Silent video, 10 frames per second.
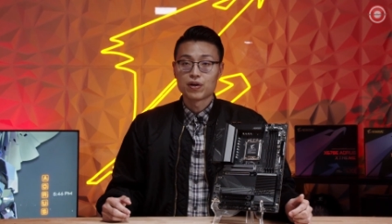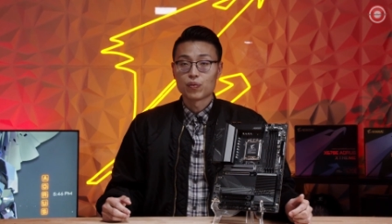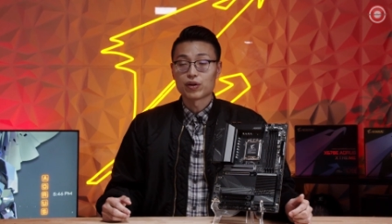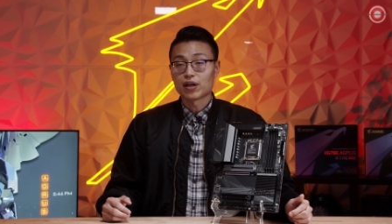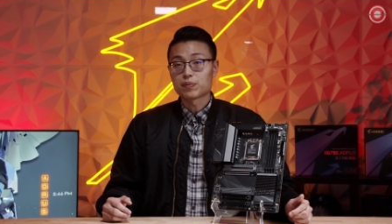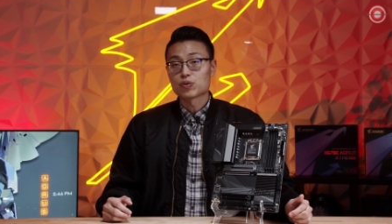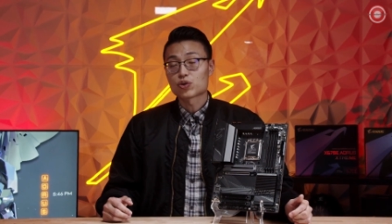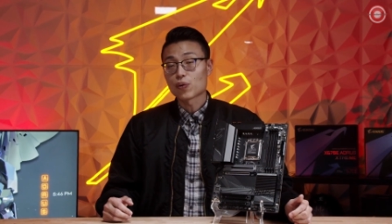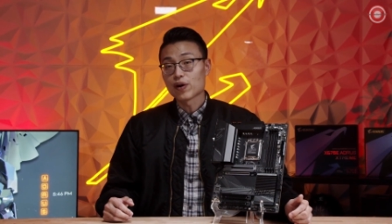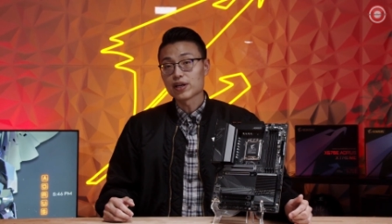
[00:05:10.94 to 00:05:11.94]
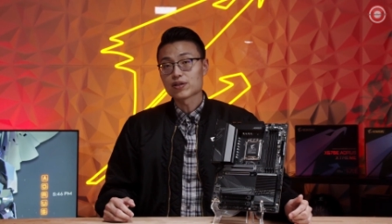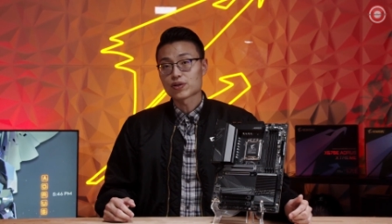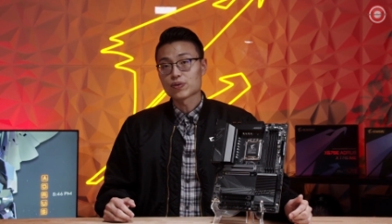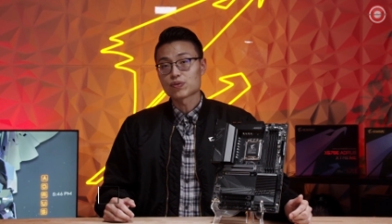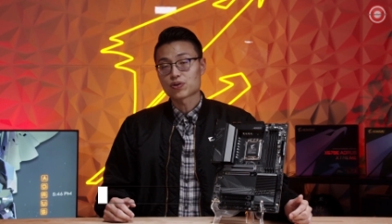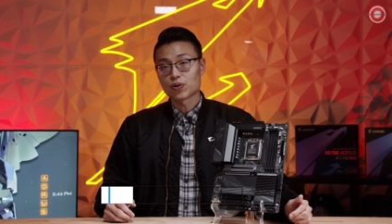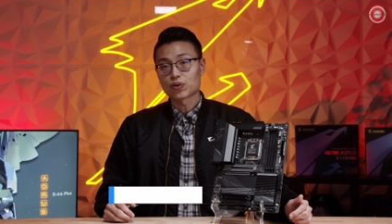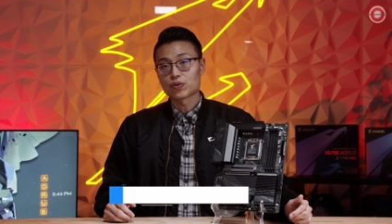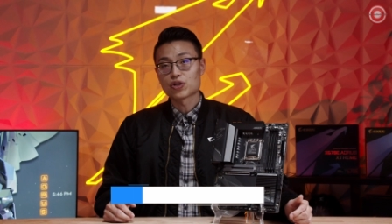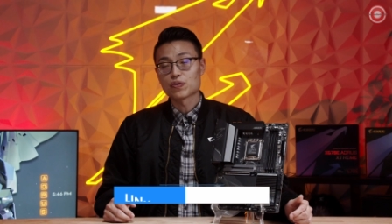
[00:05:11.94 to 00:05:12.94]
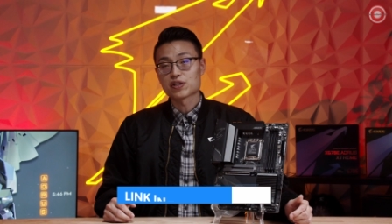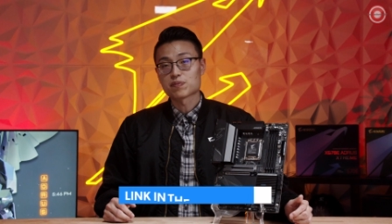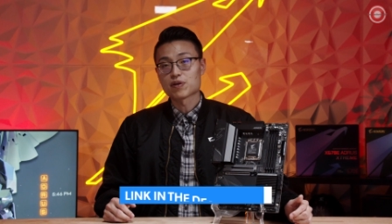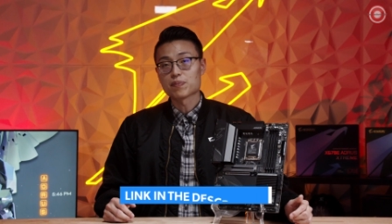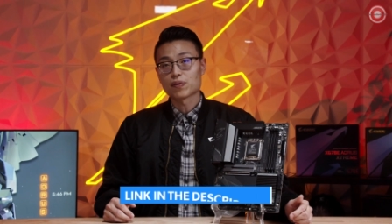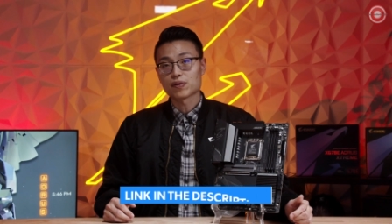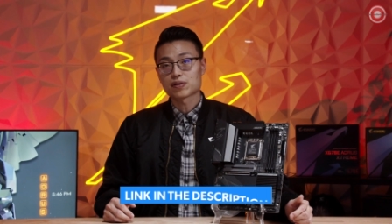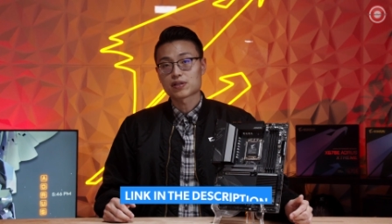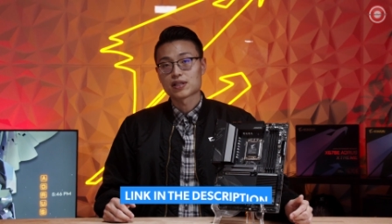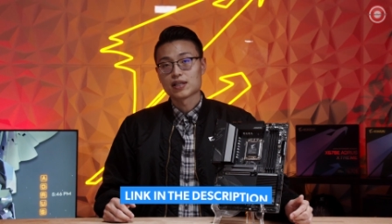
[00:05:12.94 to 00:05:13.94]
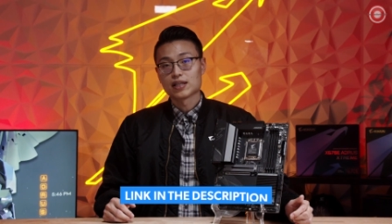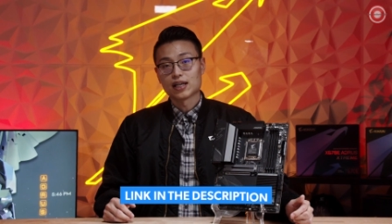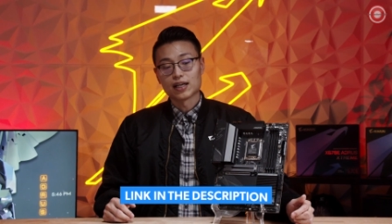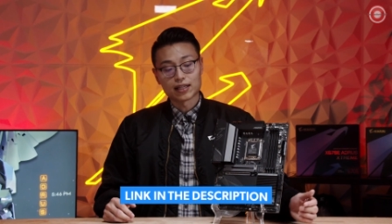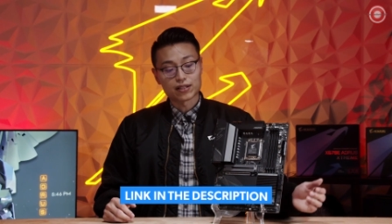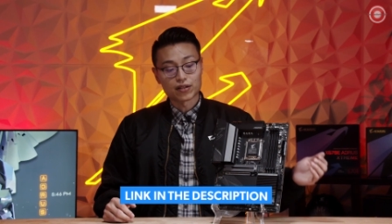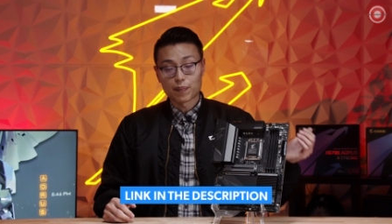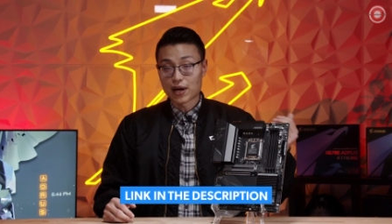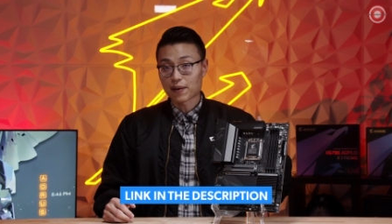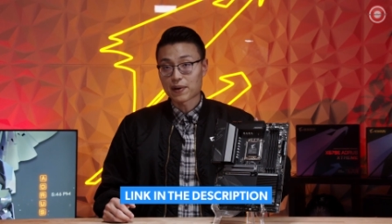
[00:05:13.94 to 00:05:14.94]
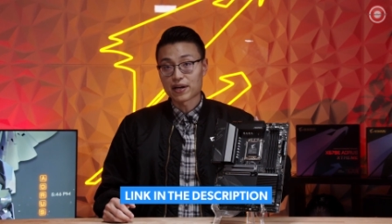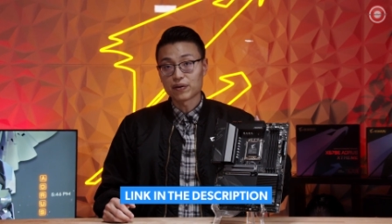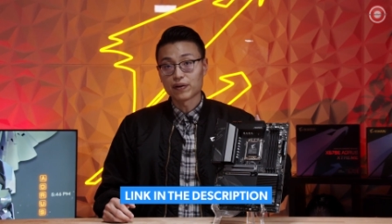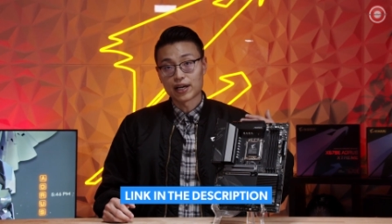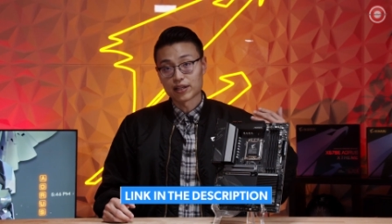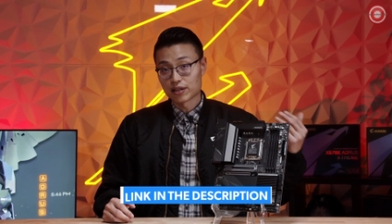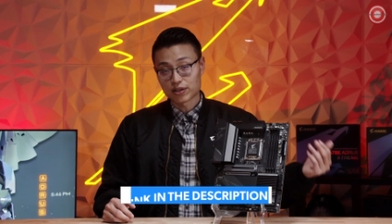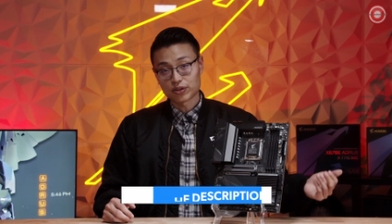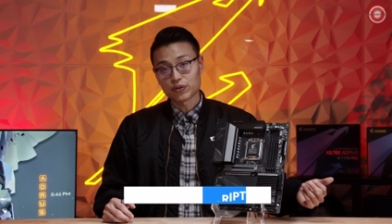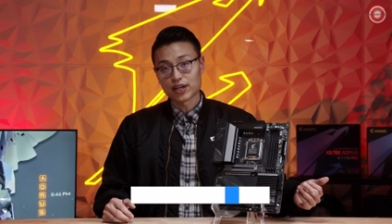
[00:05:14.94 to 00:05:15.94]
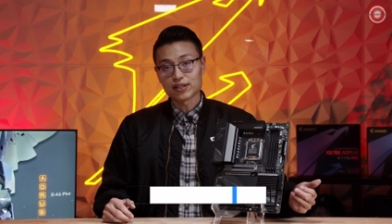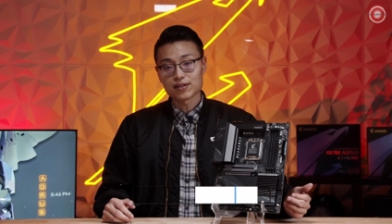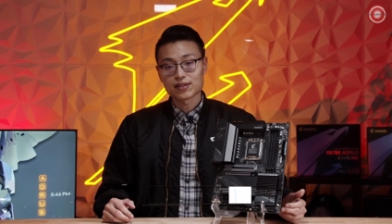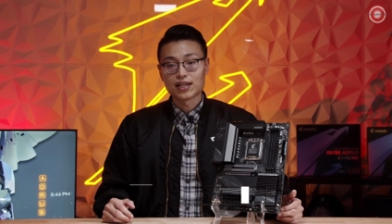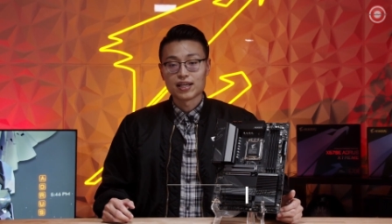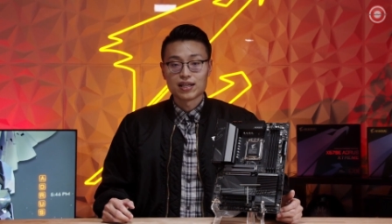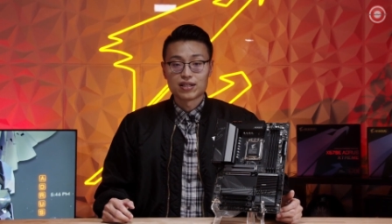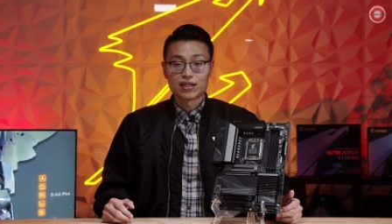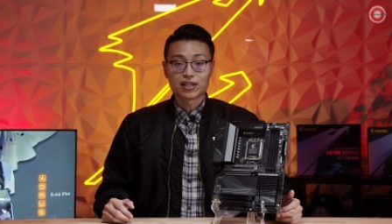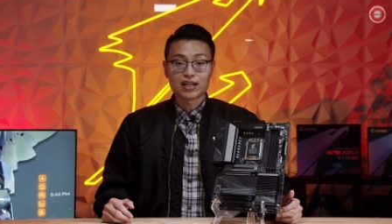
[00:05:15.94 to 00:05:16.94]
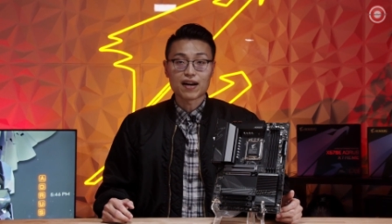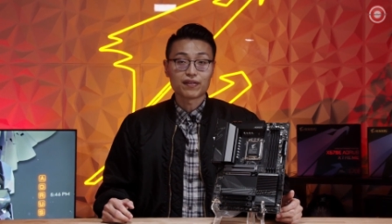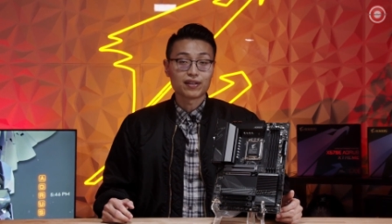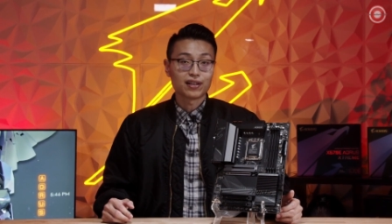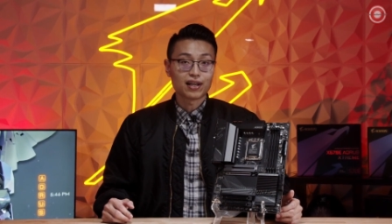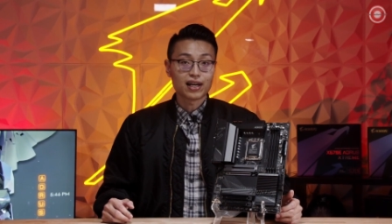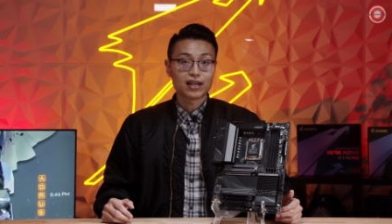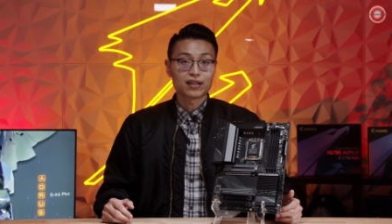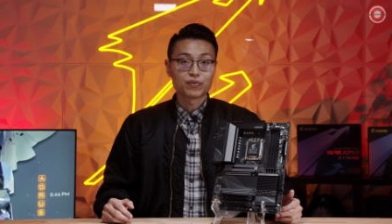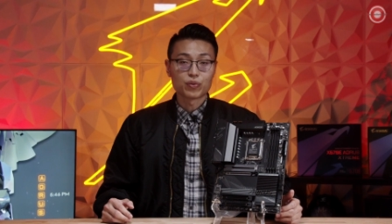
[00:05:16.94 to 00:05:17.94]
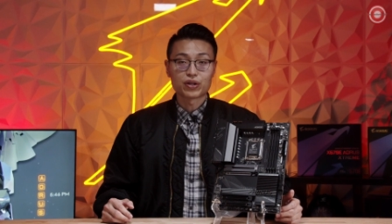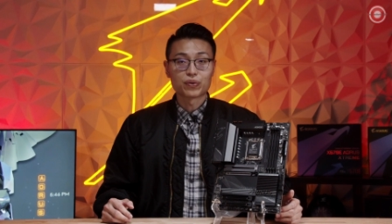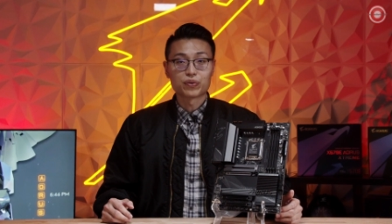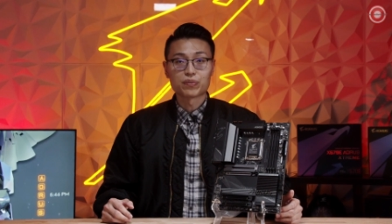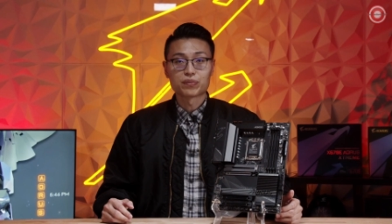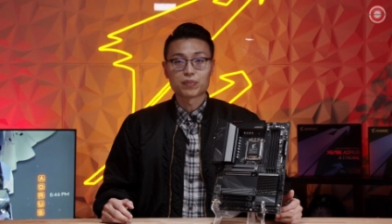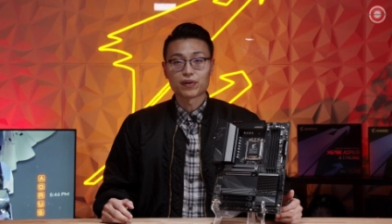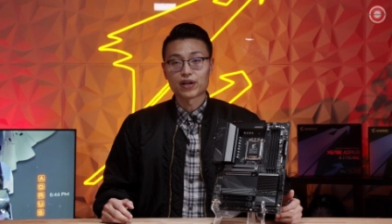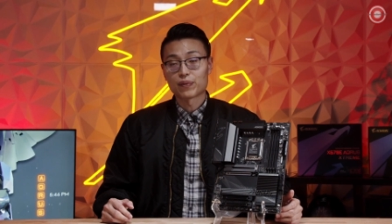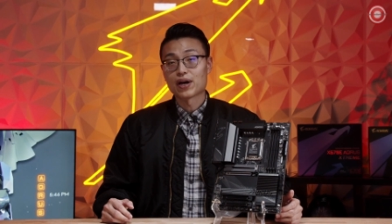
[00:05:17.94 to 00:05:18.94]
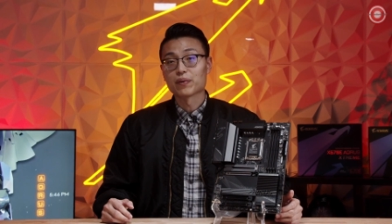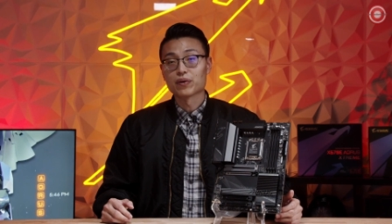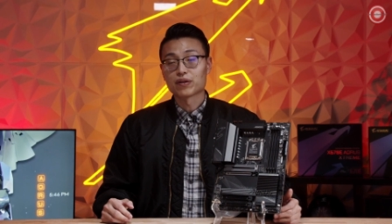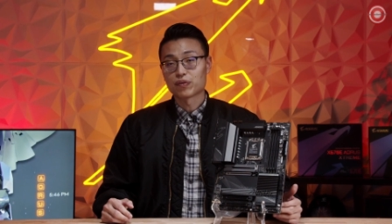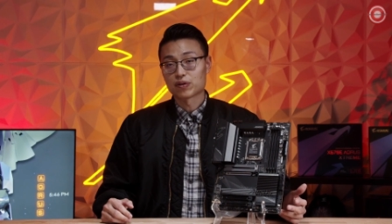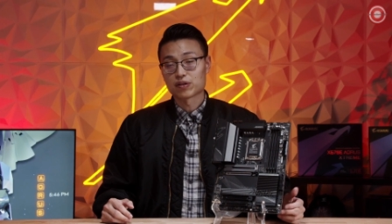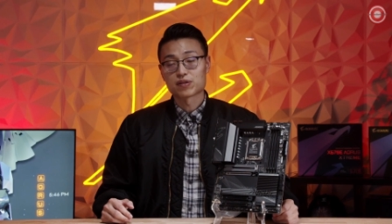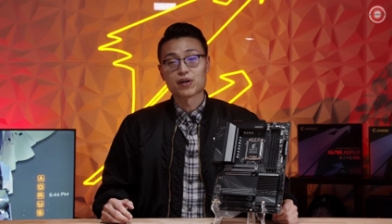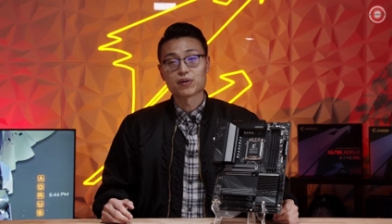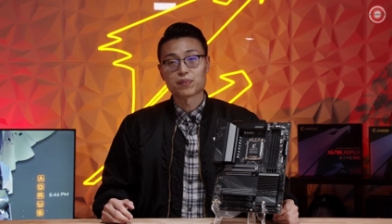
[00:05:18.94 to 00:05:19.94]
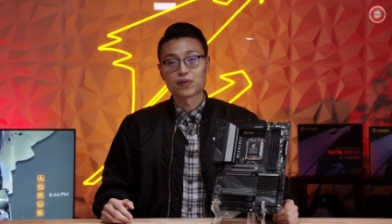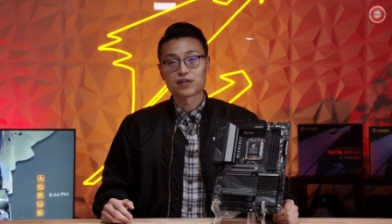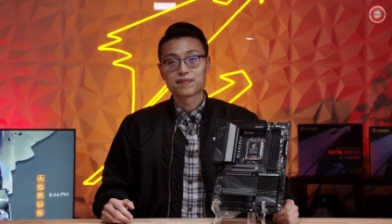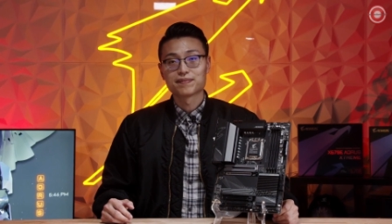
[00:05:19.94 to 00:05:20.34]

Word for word: with up to 22 total USB ports uh, that's on the back panel and the internal headers. You're gonna have a lot of wiggle room to play around with with this motherboard.